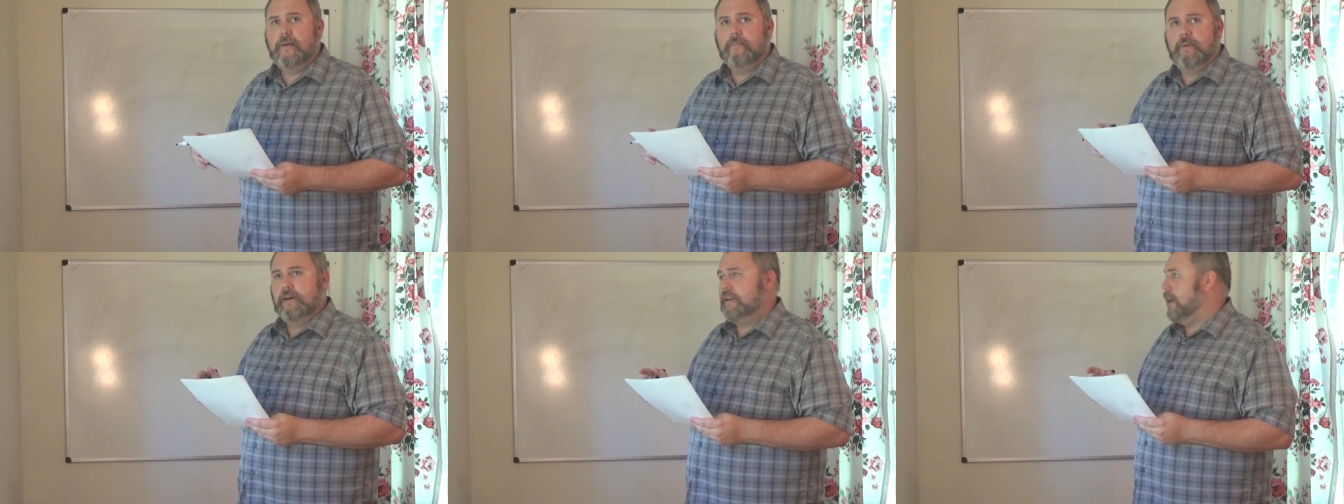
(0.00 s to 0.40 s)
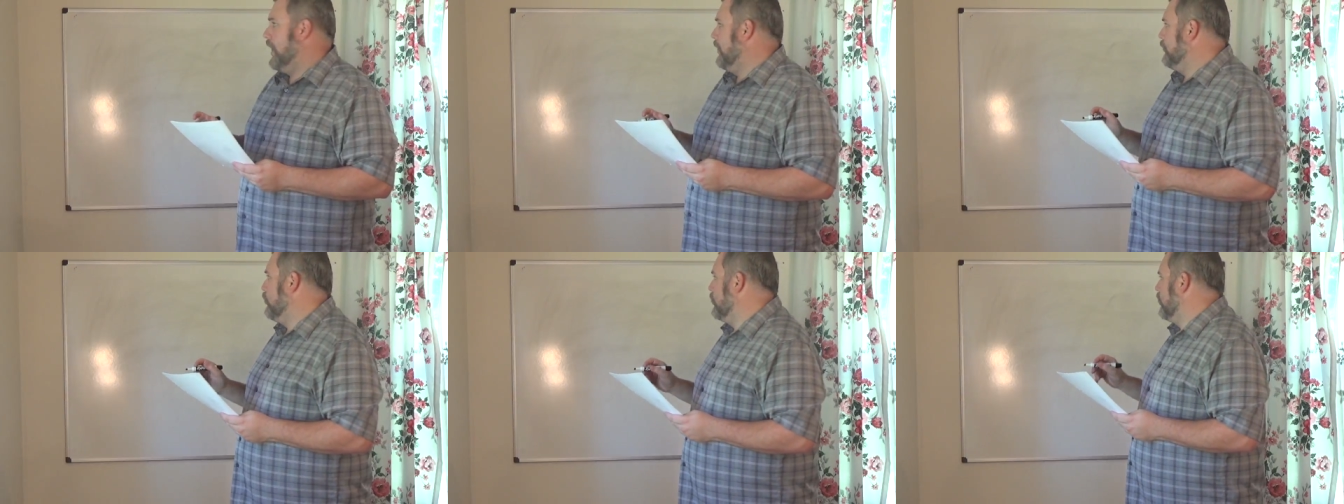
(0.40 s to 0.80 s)
But
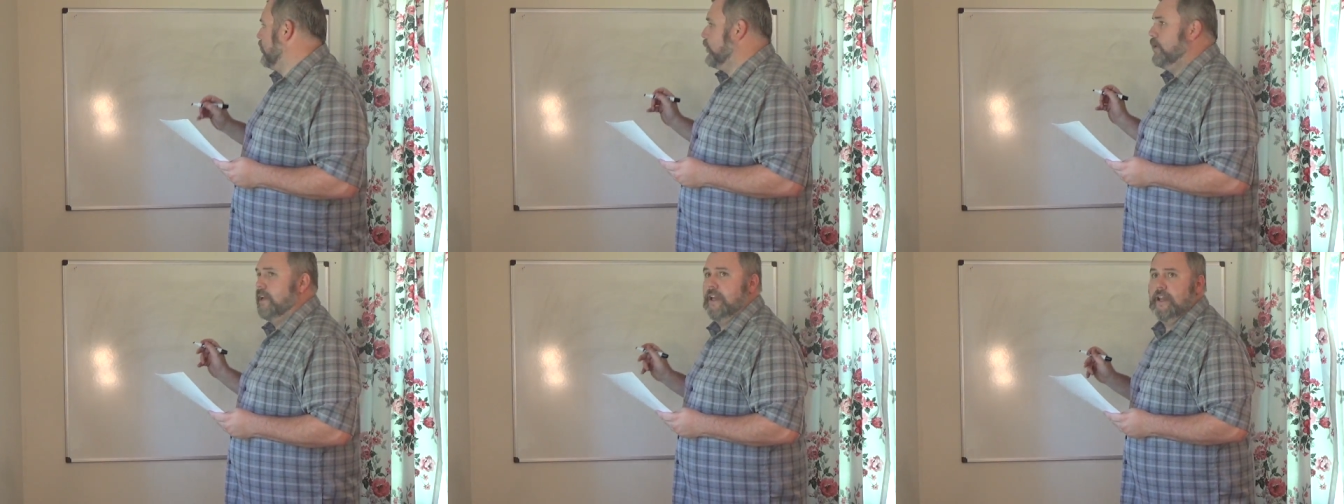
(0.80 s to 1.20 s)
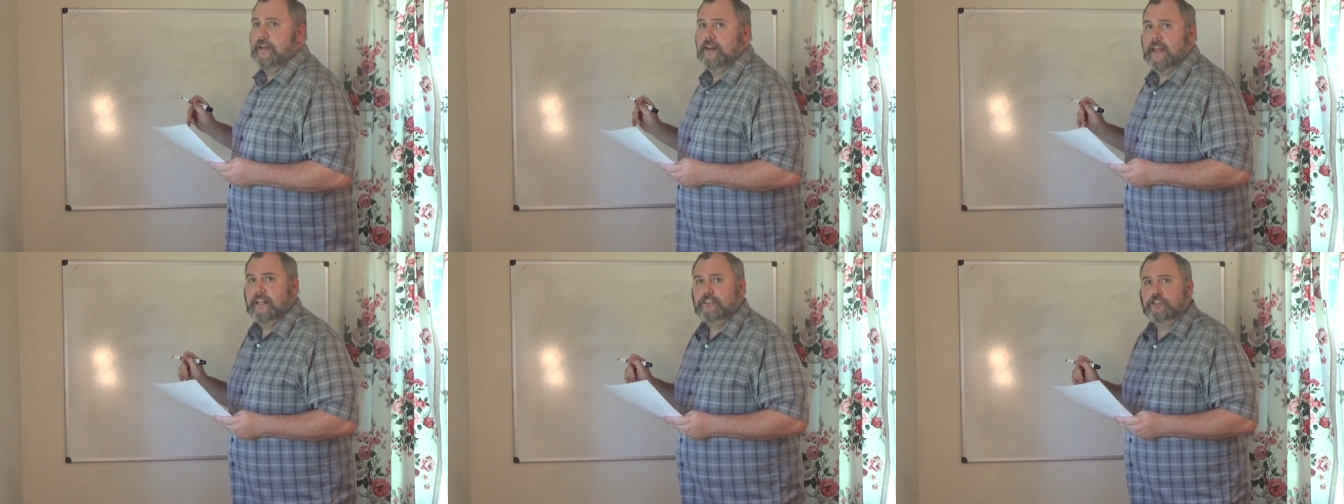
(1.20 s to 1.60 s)
I'm going to go
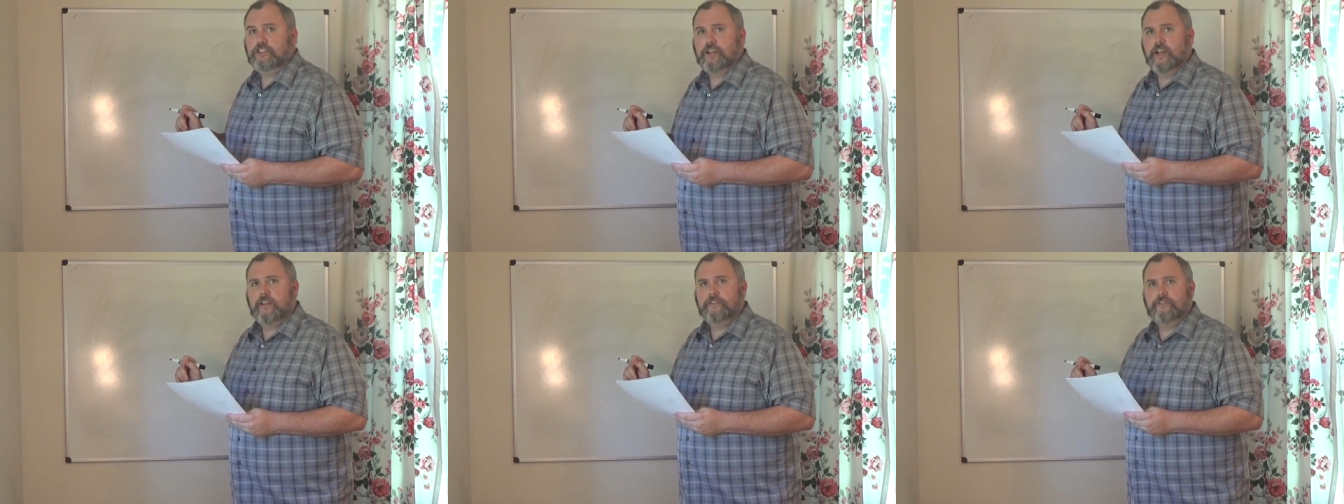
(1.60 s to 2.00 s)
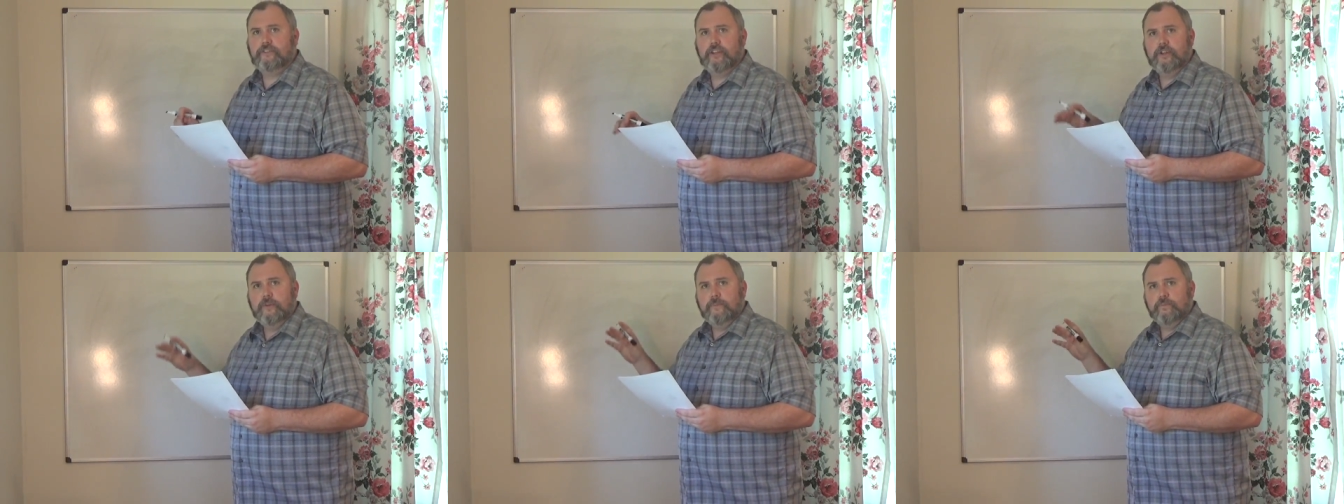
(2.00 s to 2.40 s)
ahead and
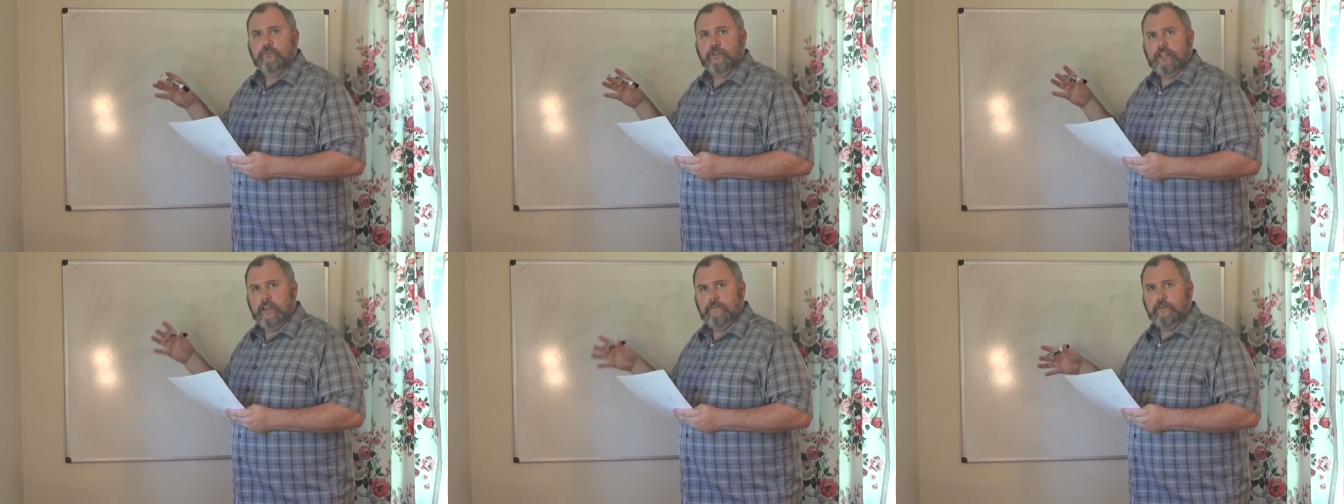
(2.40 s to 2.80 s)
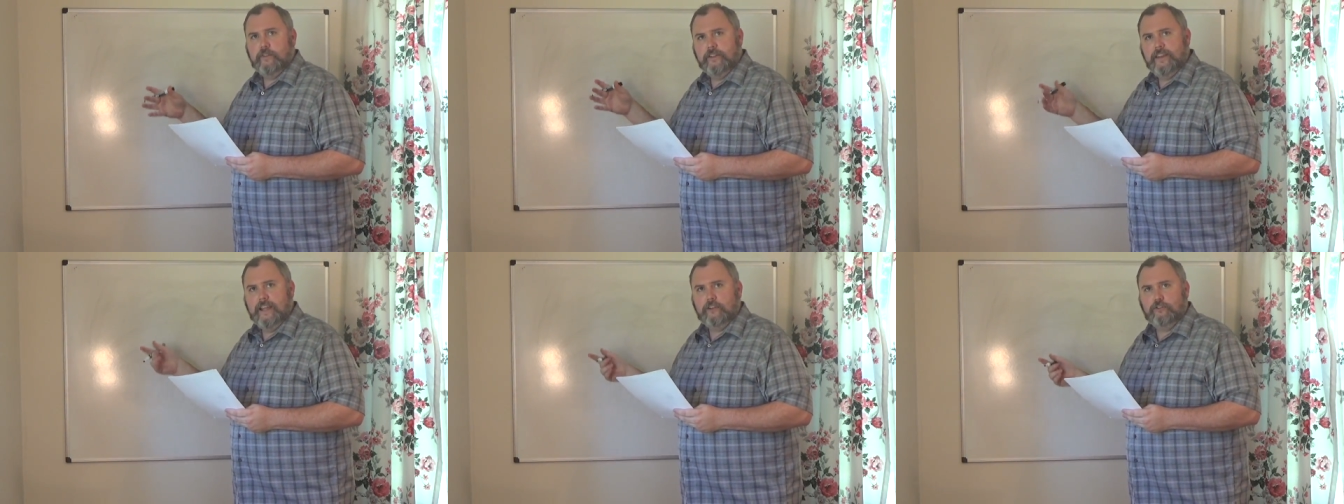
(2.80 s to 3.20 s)
just give you
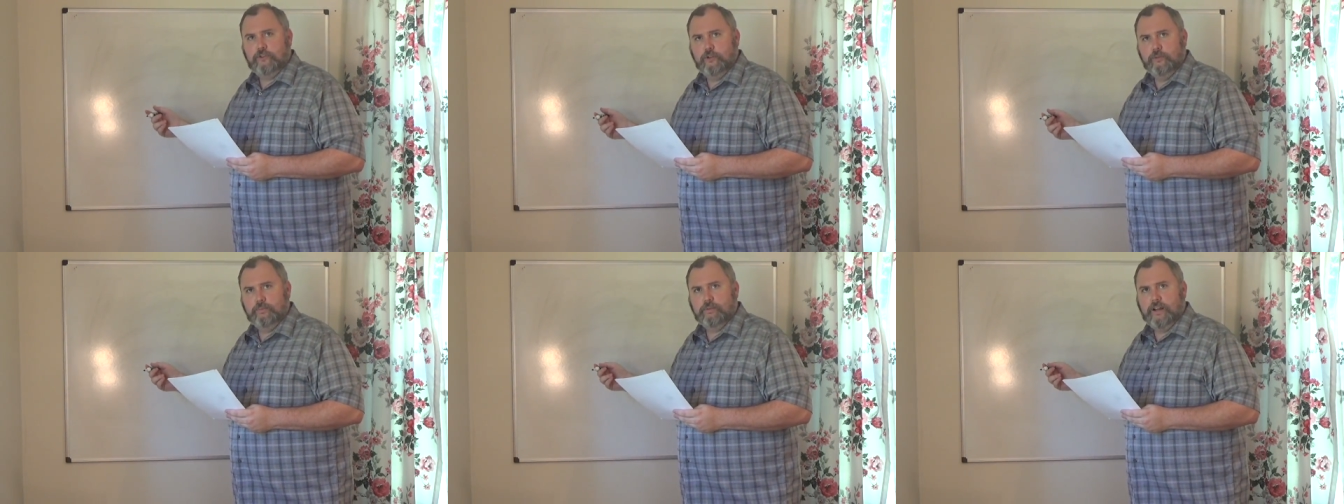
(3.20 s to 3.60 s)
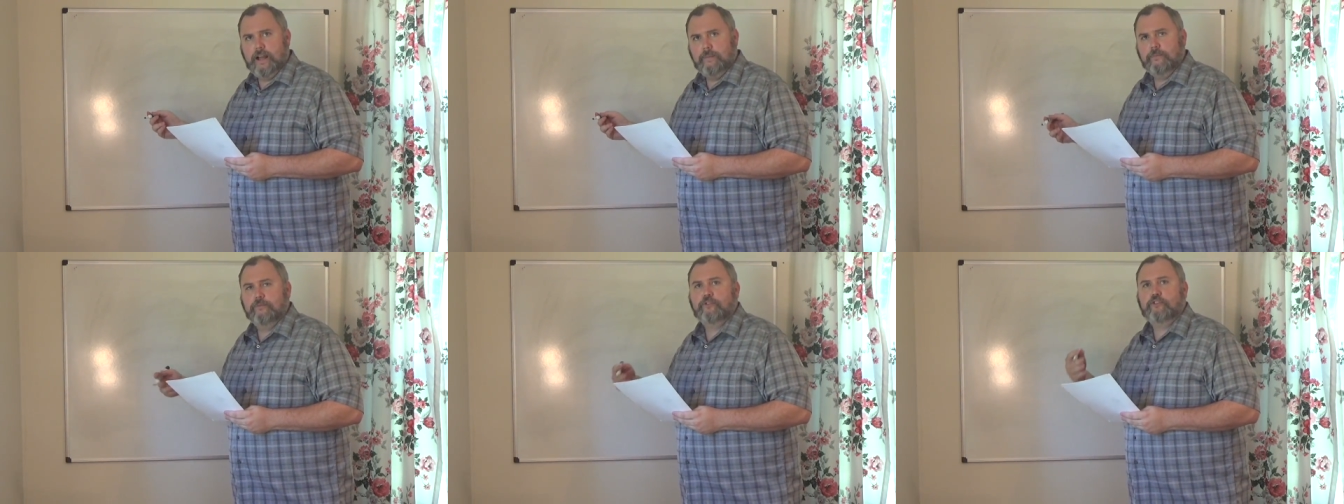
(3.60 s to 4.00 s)
the next two
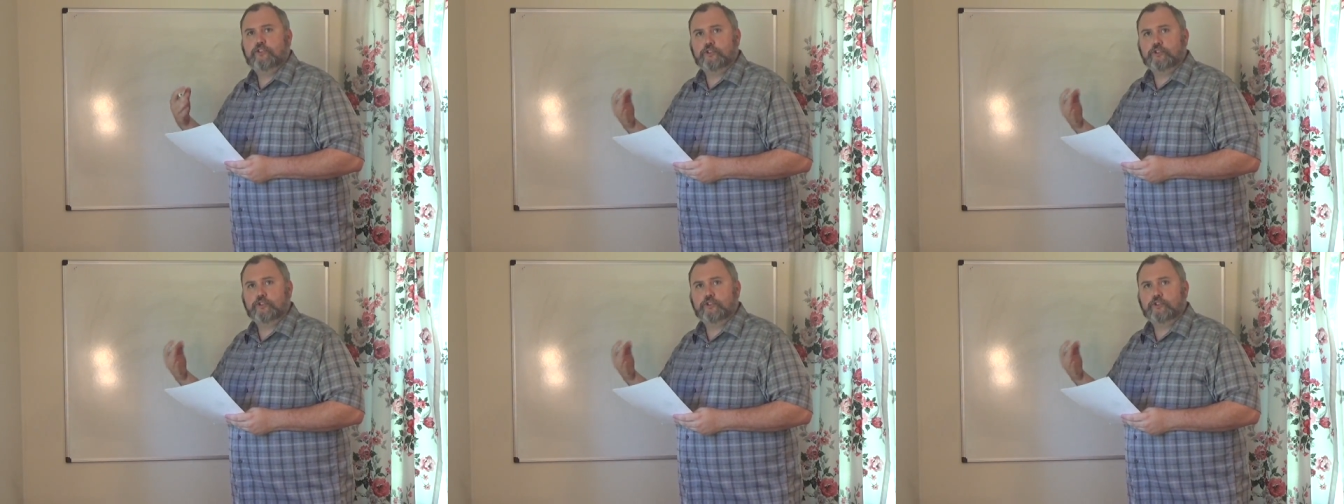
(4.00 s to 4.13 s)
problems.